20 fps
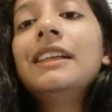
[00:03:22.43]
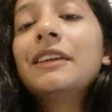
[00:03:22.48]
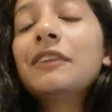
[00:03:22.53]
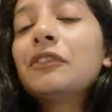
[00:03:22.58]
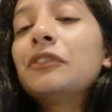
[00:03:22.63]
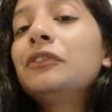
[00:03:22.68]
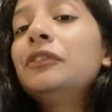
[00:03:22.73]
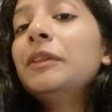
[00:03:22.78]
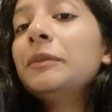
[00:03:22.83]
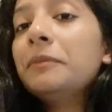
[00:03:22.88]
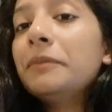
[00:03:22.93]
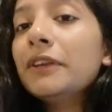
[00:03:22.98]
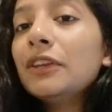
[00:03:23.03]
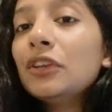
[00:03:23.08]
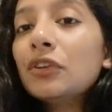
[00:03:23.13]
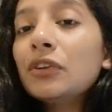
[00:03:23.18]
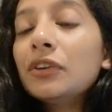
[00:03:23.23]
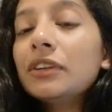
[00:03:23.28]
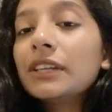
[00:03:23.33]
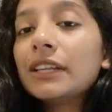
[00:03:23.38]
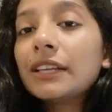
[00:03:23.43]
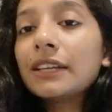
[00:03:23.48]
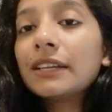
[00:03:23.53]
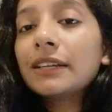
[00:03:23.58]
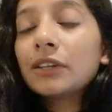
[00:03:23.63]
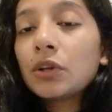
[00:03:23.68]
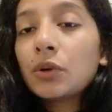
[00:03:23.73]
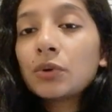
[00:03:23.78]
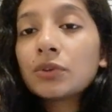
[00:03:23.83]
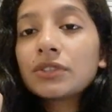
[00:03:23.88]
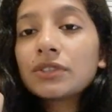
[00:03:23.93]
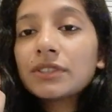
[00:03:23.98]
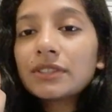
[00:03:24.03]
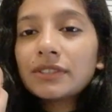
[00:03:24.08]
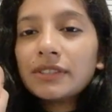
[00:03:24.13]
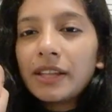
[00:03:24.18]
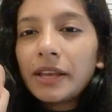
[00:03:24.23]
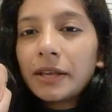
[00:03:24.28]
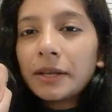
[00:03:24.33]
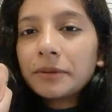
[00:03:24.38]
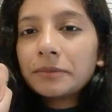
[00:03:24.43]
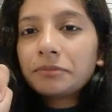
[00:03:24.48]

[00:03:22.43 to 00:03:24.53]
Flipping your lid goes like